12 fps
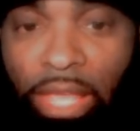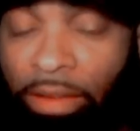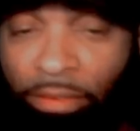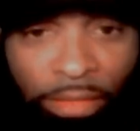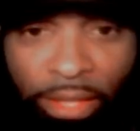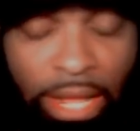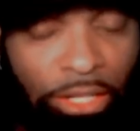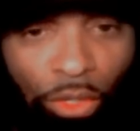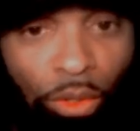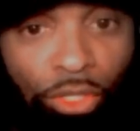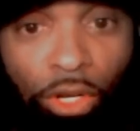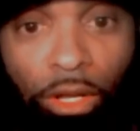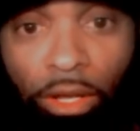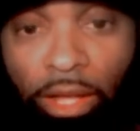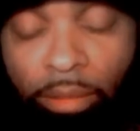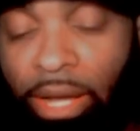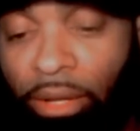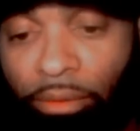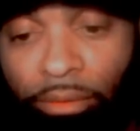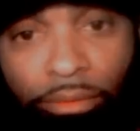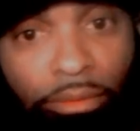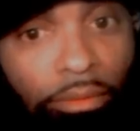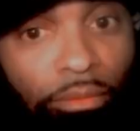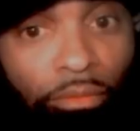Everything I told y'all about,
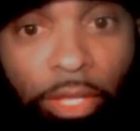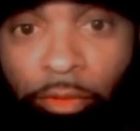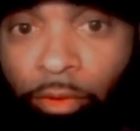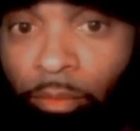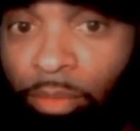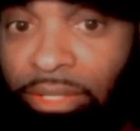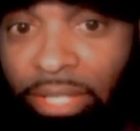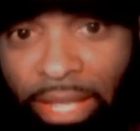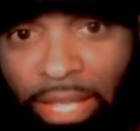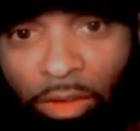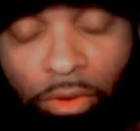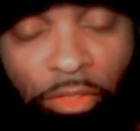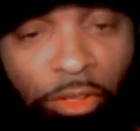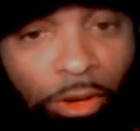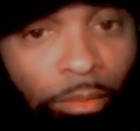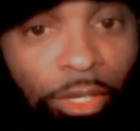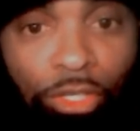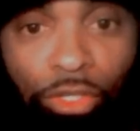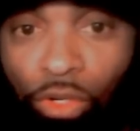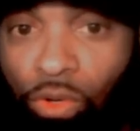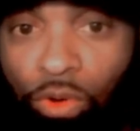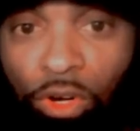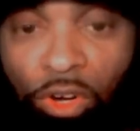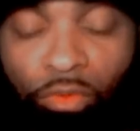whether it be Tank, whether it be
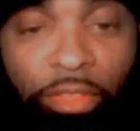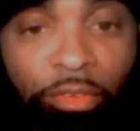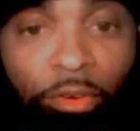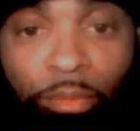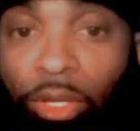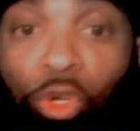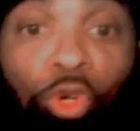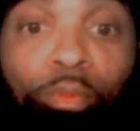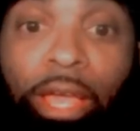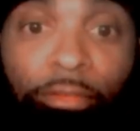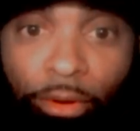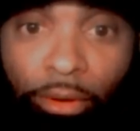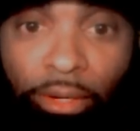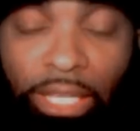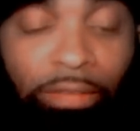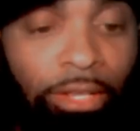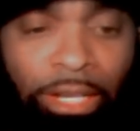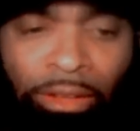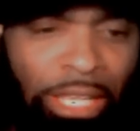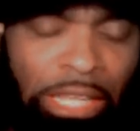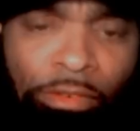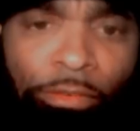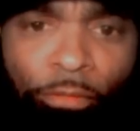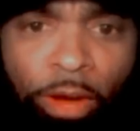Shakur, whether it be whomever, even
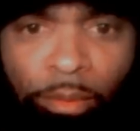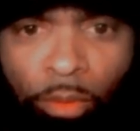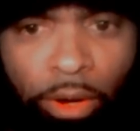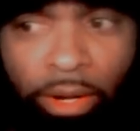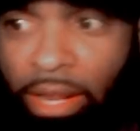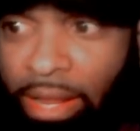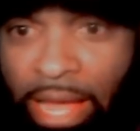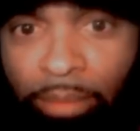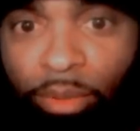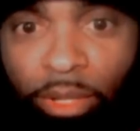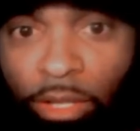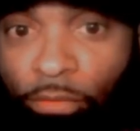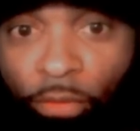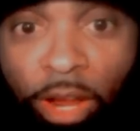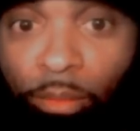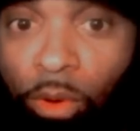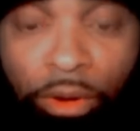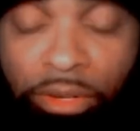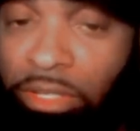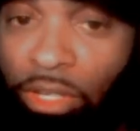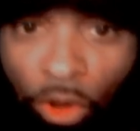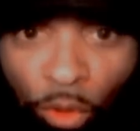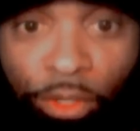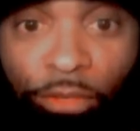even Frank Martin. And I believe Frank Martin is
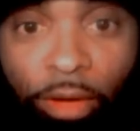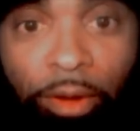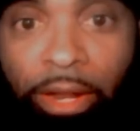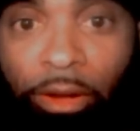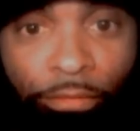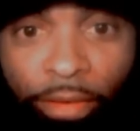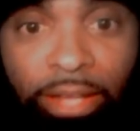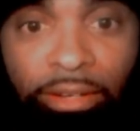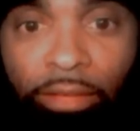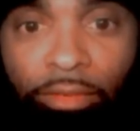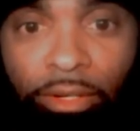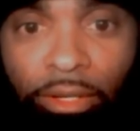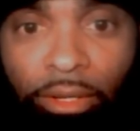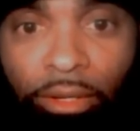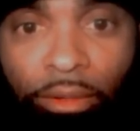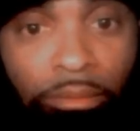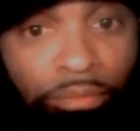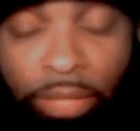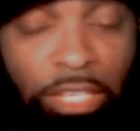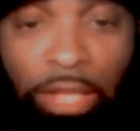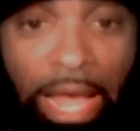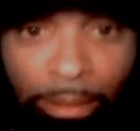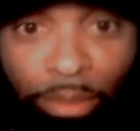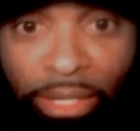the only fighter that'll fight Devin. That's
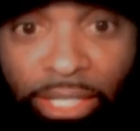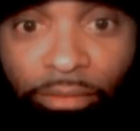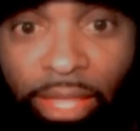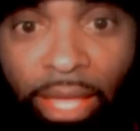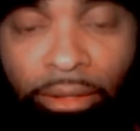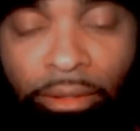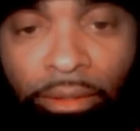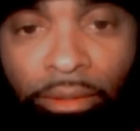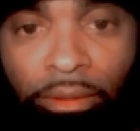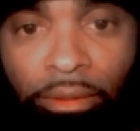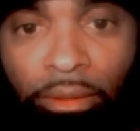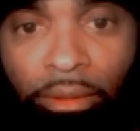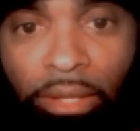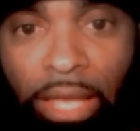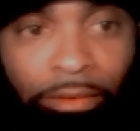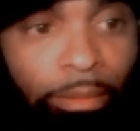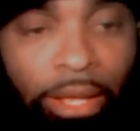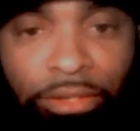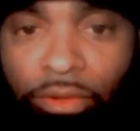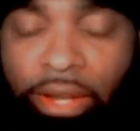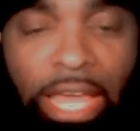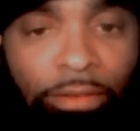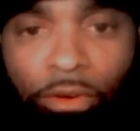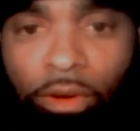I believe that. Everybody else is
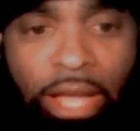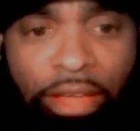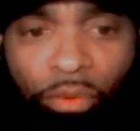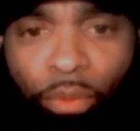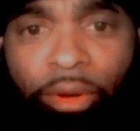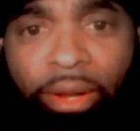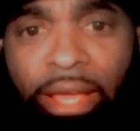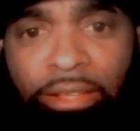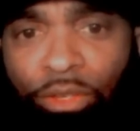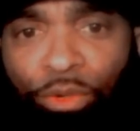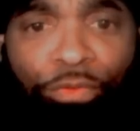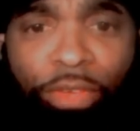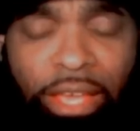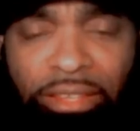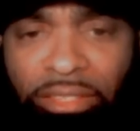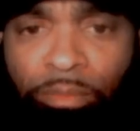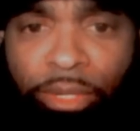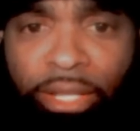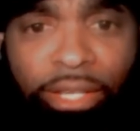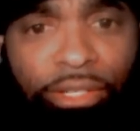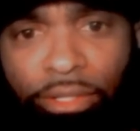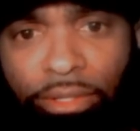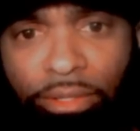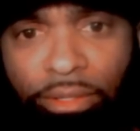gonna have all kind of weird ass, goofy ass
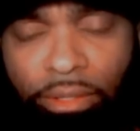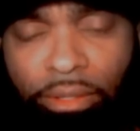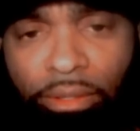stipulations.